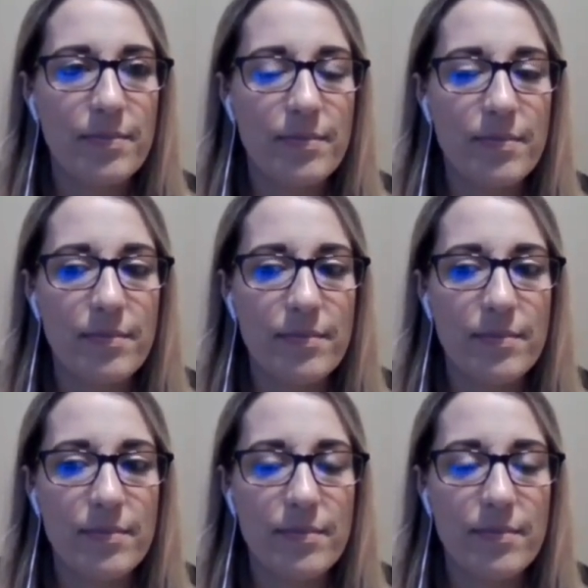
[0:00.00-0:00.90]

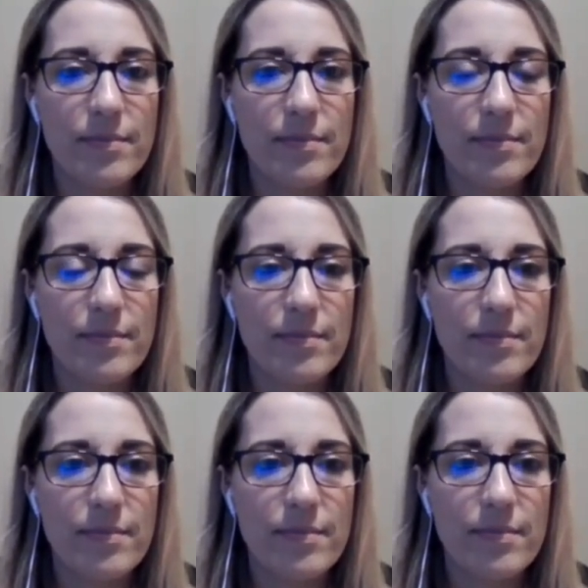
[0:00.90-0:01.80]

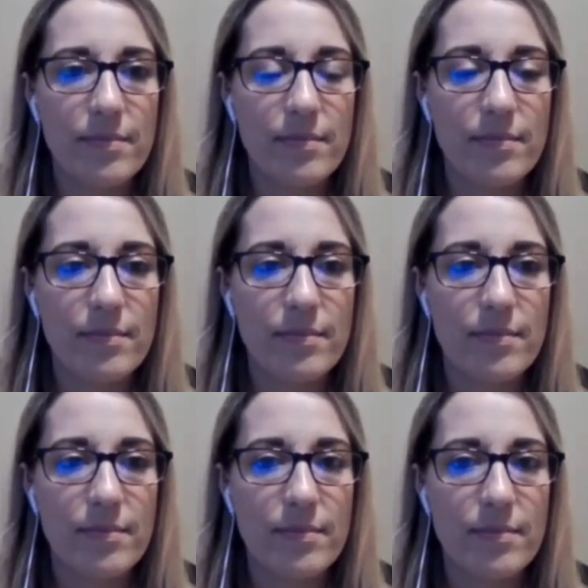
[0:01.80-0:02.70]

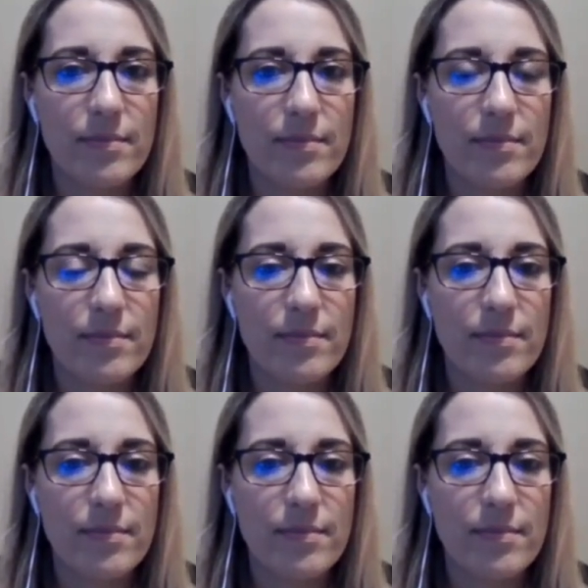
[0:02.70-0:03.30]
No words are spoken by the person on screen.